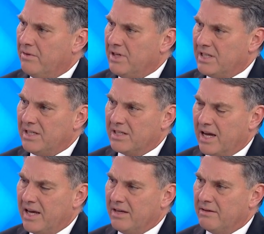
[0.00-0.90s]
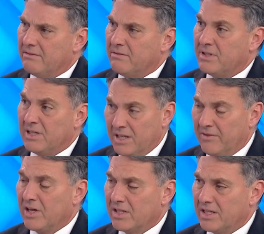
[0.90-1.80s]
this is a
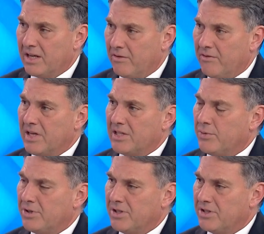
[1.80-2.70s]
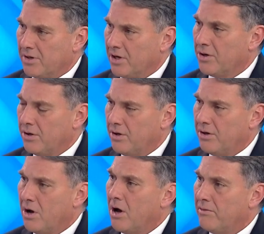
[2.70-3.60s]
significant set of events which has
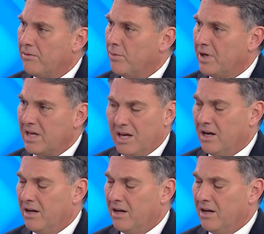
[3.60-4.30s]
occurred over the weekend.